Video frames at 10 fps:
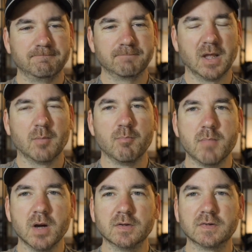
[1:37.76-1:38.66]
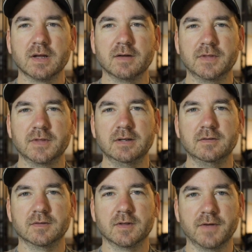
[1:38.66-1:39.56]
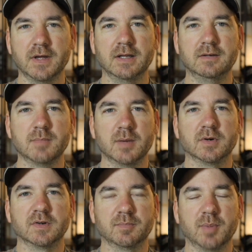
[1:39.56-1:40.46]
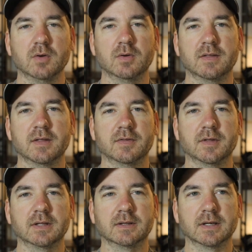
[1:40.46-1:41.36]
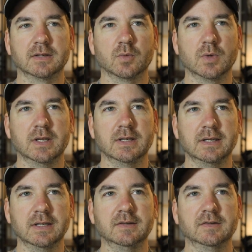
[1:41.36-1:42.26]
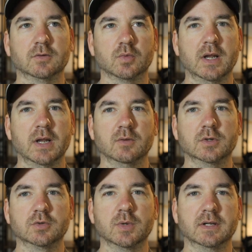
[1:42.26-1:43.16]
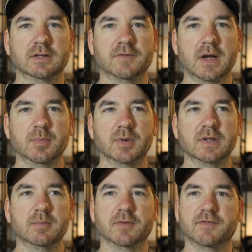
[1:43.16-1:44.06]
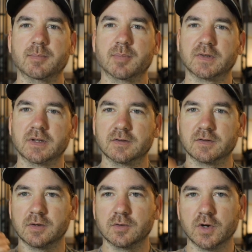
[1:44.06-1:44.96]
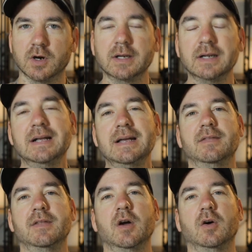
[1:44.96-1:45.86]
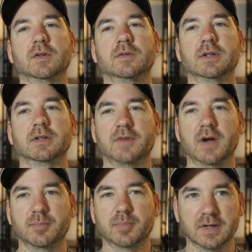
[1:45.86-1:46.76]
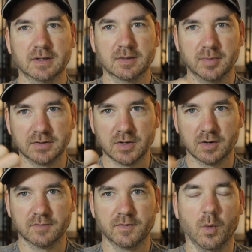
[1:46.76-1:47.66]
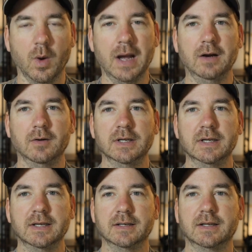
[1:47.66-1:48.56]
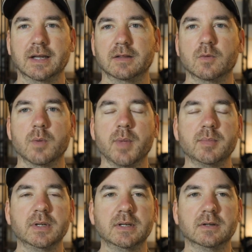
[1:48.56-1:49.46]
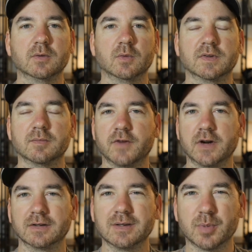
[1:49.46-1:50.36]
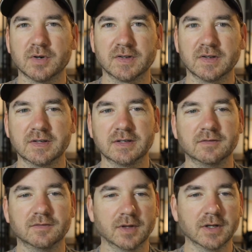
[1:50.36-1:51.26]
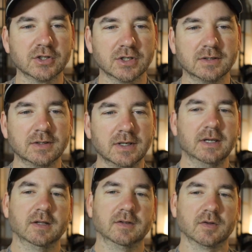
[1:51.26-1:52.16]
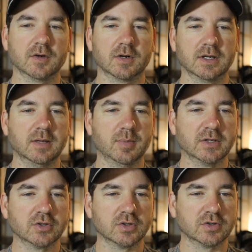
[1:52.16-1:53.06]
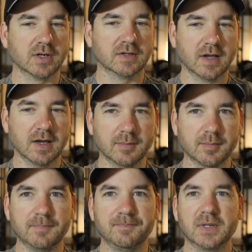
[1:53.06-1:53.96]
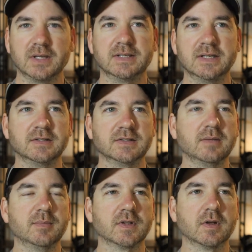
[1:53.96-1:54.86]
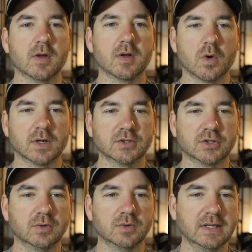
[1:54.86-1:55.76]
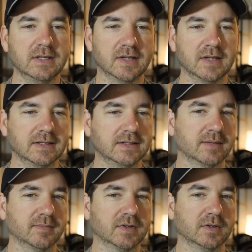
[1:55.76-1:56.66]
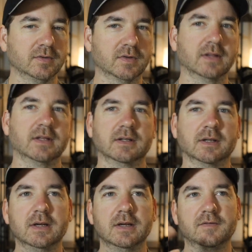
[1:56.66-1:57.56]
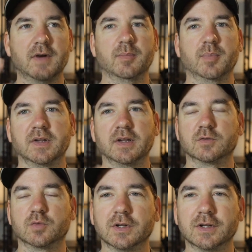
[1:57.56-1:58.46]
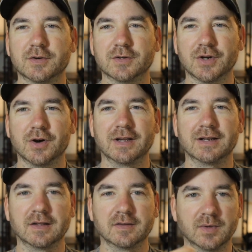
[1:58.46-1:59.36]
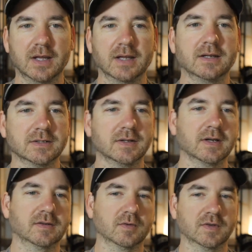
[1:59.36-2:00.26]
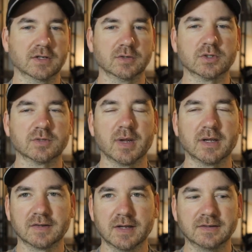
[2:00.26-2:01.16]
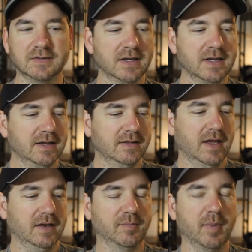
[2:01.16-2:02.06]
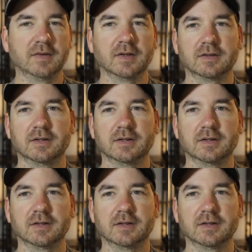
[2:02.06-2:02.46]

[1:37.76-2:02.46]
Most of the Fed members spoke, and they think that we can ease the rate at which we get to 5%, but 5% is the new target. And they also think the 5% could be the target for a while, indicating that we may be dealing with some fairly persistent inflation. And so they're going to keep interest rates up. It didn't seem as though they wanted to ease anytime soon. So I think 5% is really their target as we head into the next recession, which makes sense. That is basically the